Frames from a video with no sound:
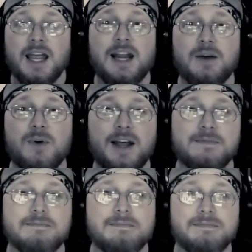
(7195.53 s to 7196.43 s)
Anyway,
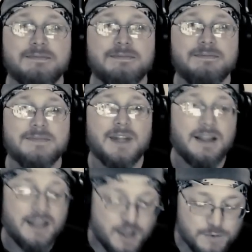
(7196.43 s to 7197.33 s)

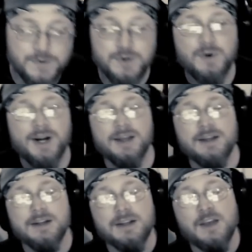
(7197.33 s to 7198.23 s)
if
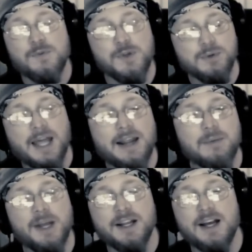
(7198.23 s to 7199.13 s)
you like
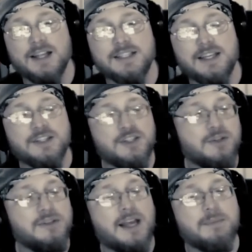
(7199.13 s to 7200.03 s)
my content, do
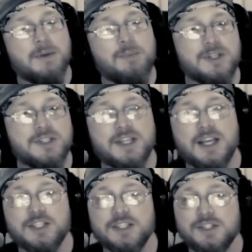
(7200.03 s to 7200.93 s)
you like my
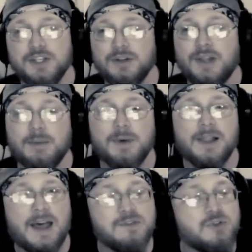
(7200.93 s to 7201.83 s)
presentations? Do you like my live